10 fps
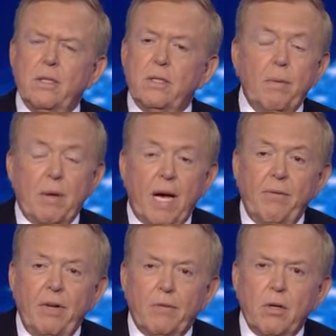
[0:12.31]
something
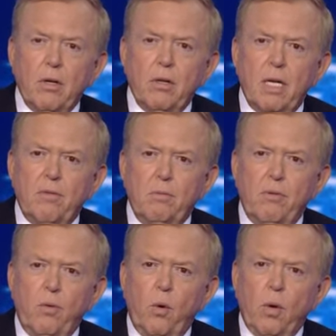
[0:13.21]
I've never heard of
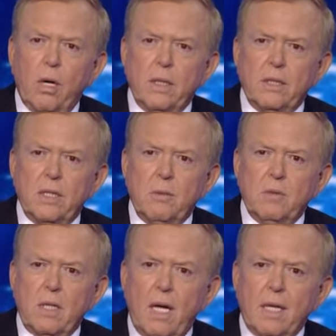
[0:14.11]
before. It
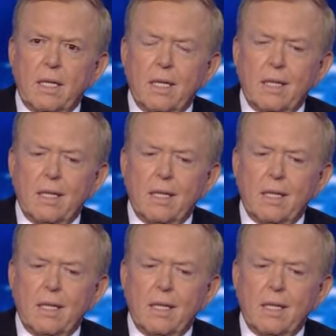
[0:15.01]
seems like